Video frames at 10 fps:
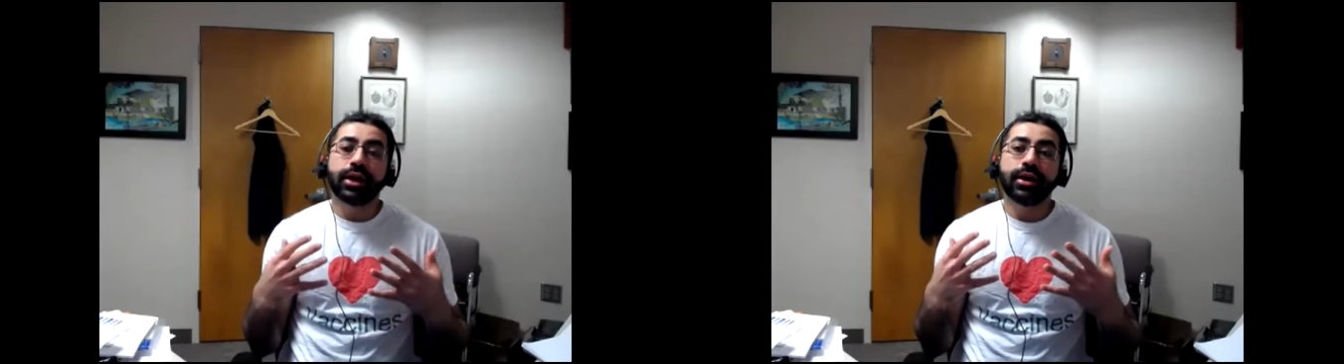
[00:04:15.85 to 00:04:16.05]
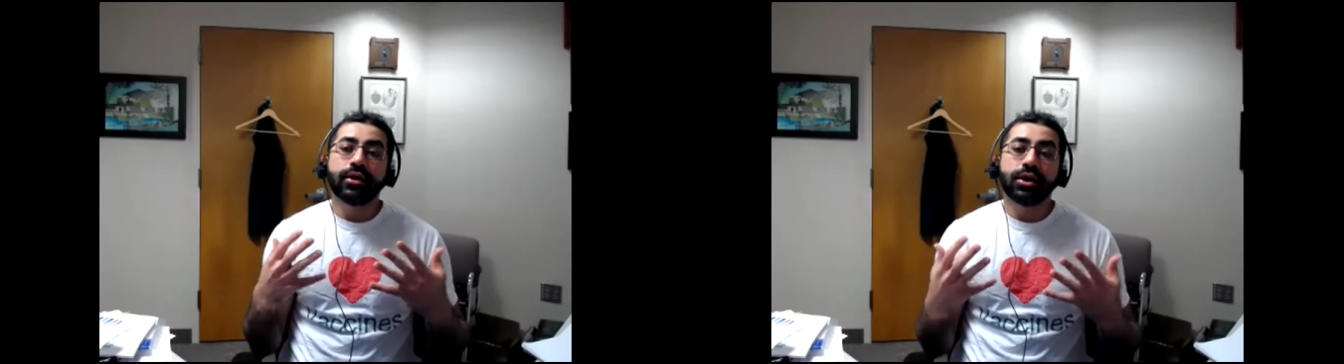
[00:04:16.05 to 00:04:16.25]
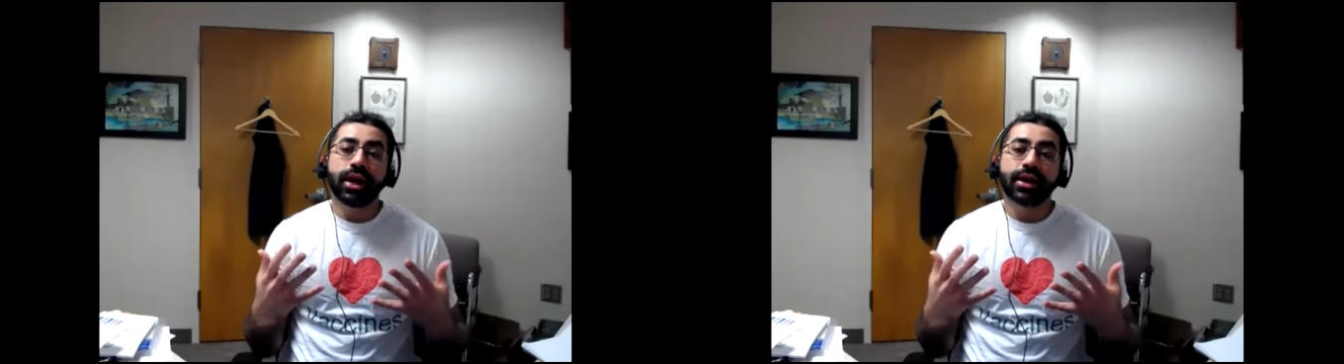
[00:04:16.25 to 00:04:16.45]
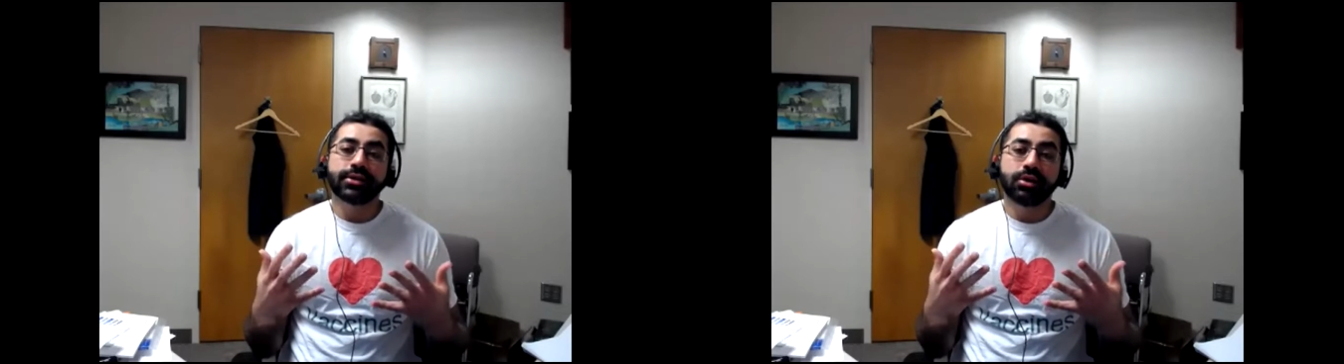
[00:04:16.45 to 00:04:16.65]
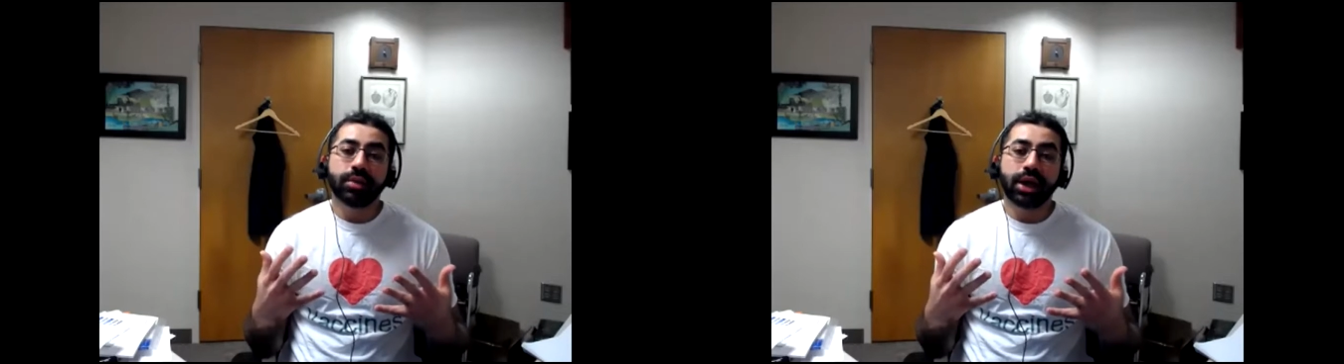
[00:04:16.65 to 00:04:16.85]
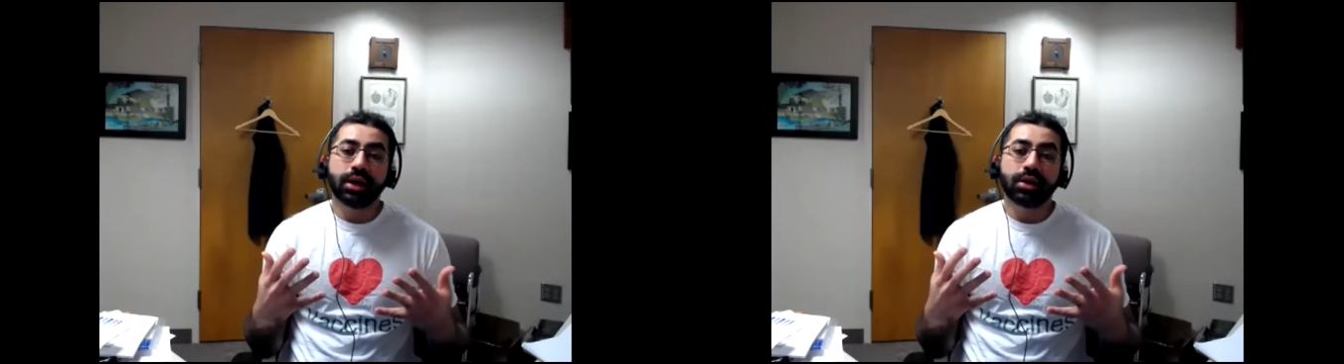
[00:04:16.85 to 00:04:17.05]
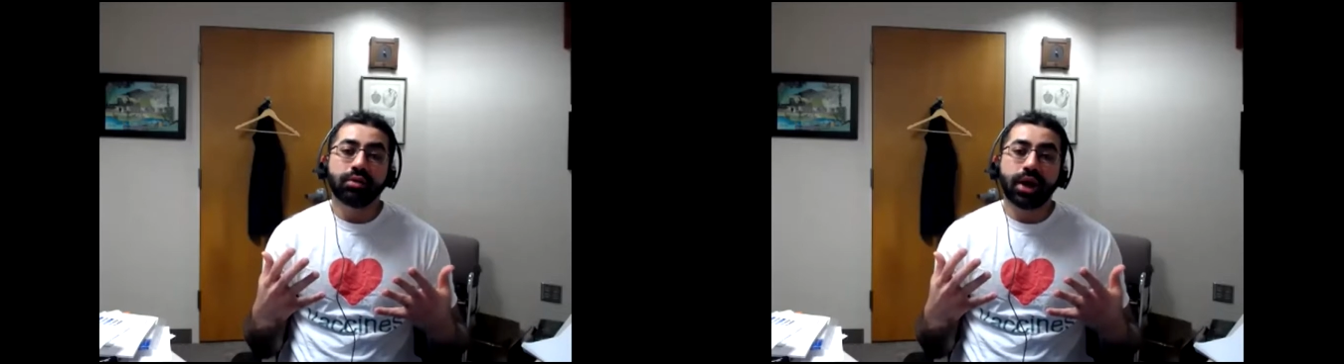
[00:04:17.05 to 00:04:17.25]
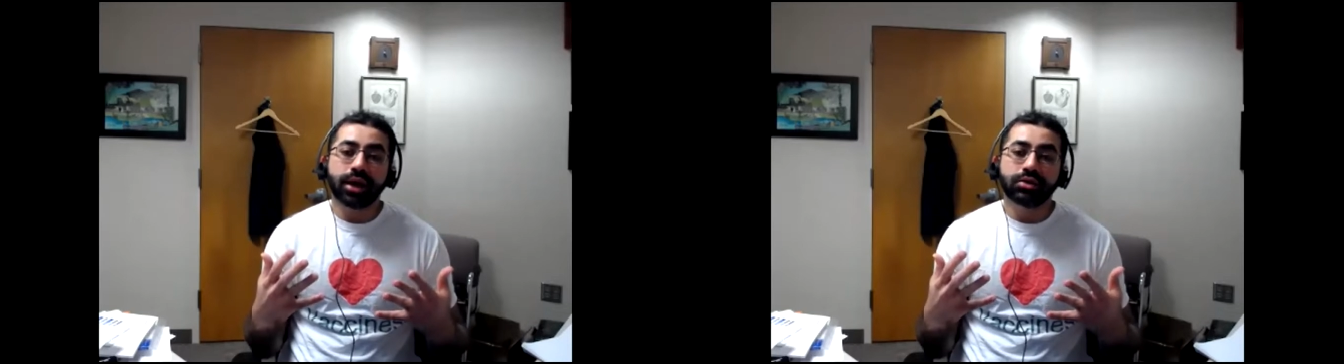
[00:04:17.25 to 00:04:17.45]
international medical
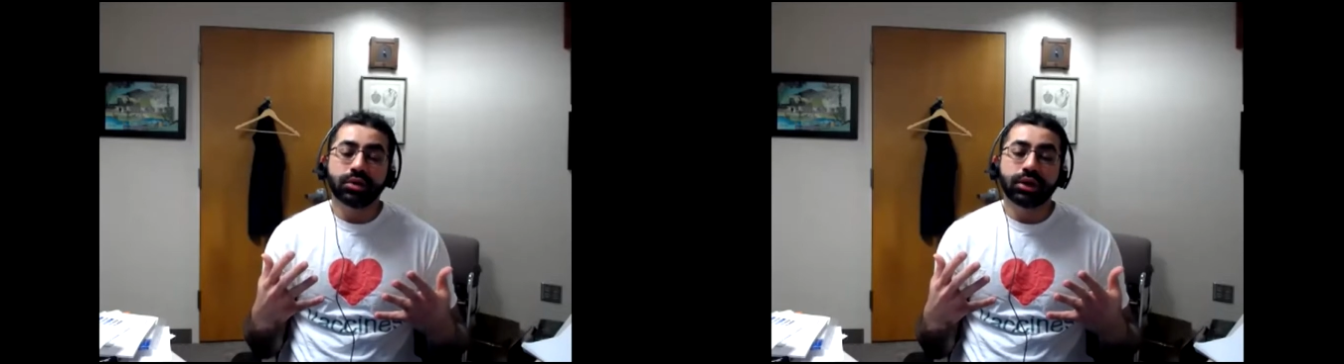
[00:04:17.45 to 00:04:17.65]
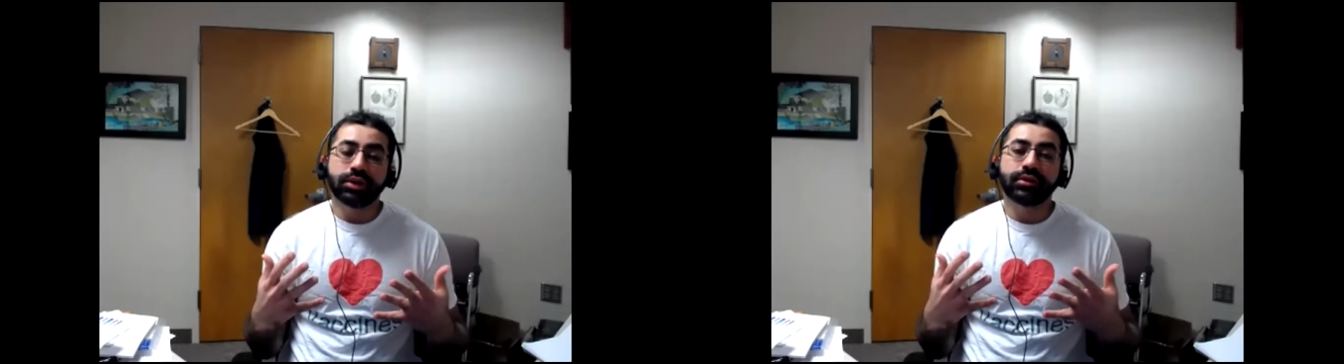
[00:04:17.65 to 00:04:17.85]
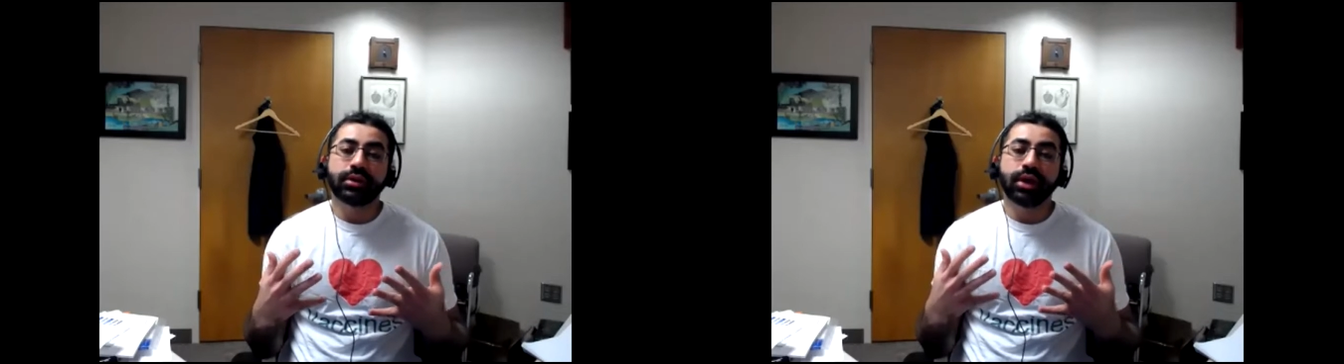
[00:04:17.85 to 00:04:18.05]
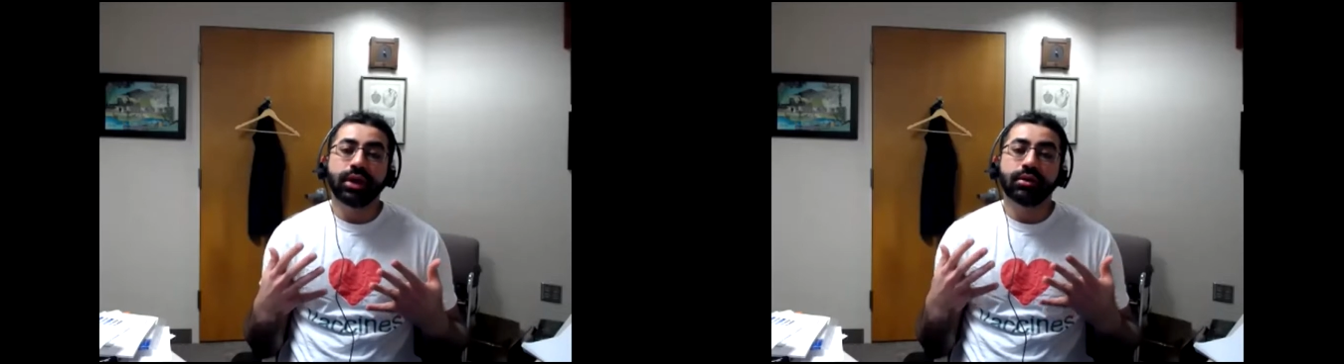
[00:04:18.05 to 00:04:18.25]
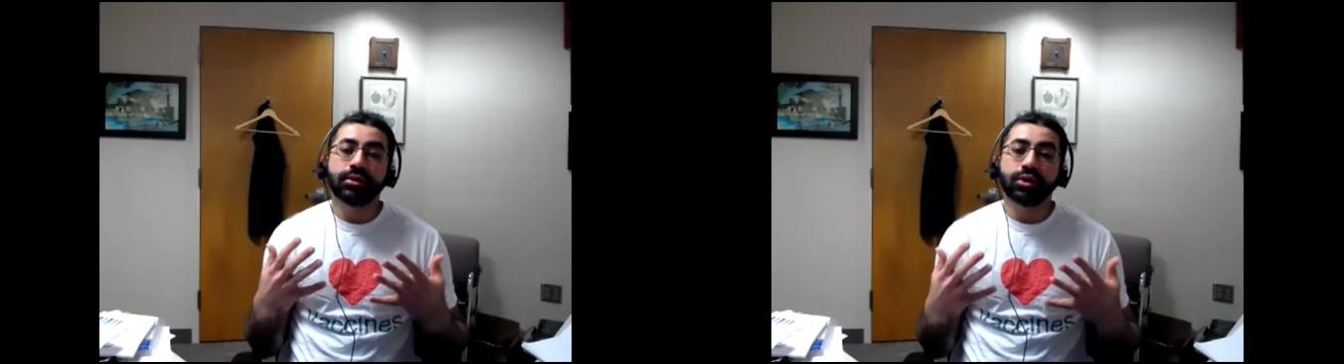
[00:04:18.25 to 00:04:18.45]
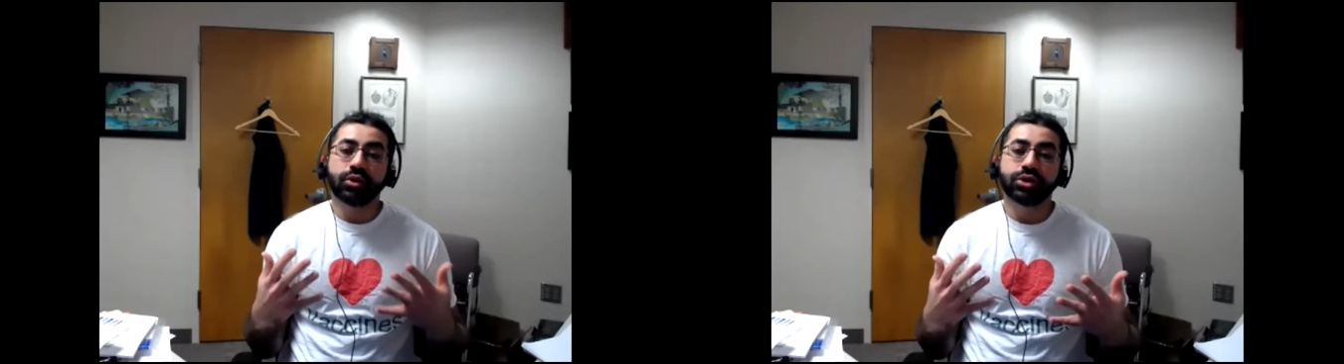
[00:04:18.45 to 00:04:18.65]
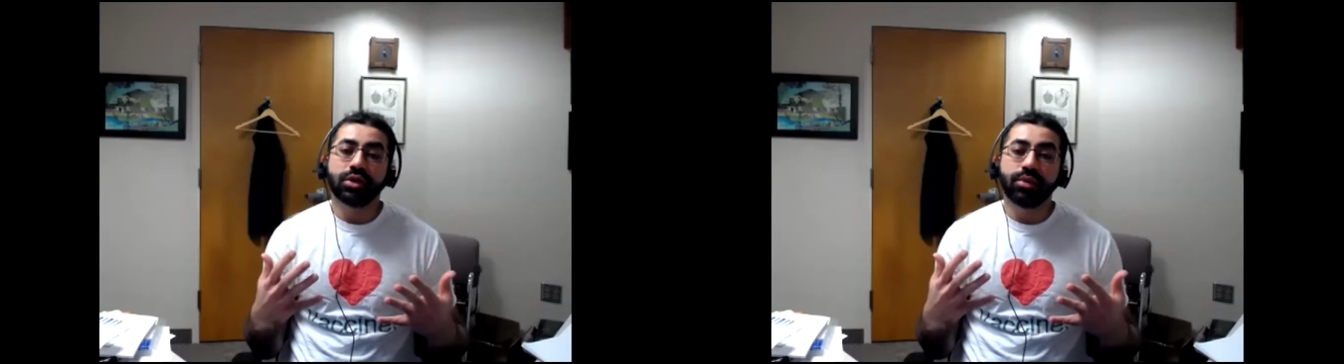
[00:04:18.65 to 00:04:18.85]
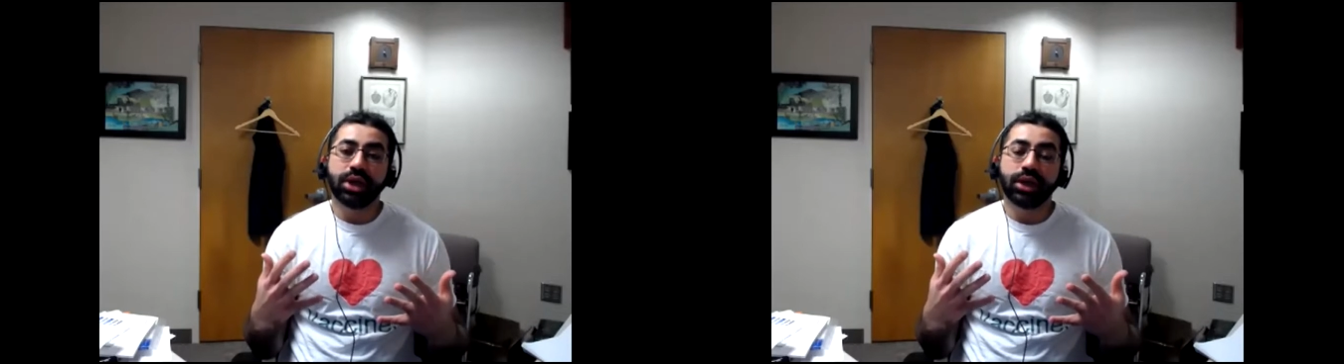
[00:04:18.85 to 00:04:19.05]
graduates and social
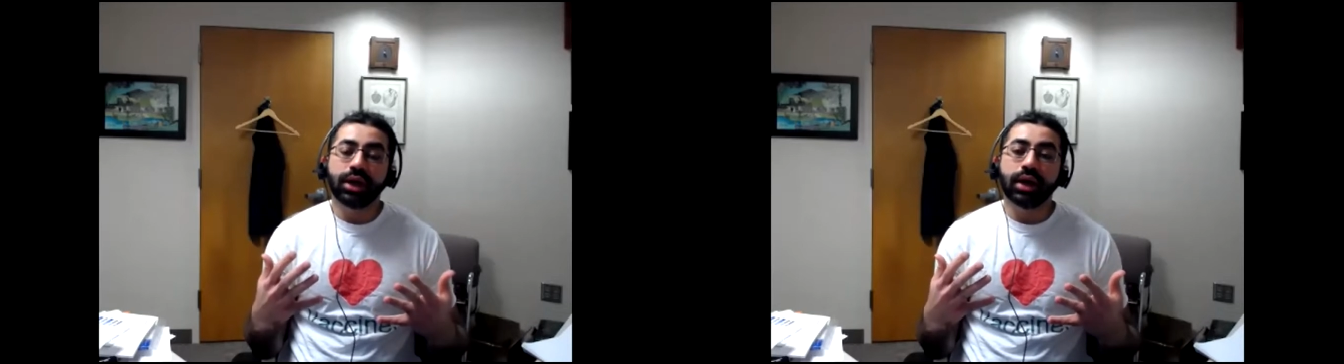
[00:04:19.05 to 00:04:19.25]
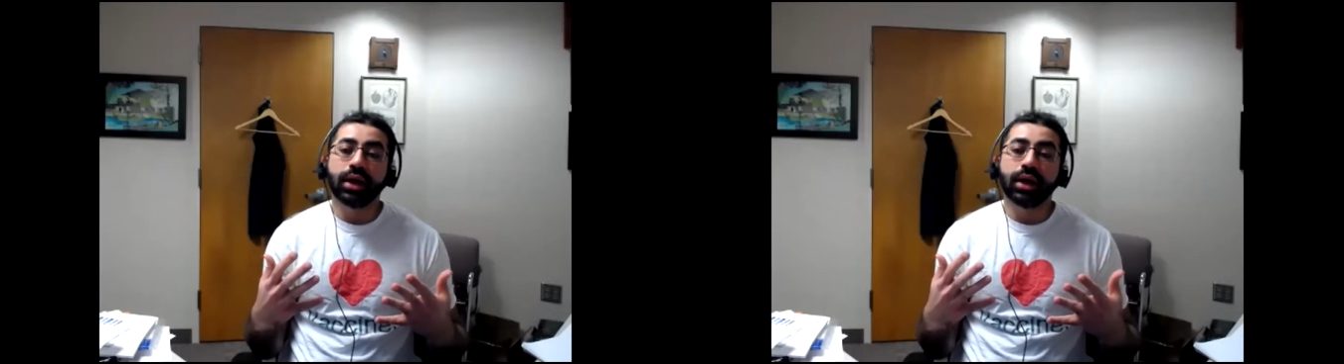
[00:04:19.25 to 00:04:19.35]
media,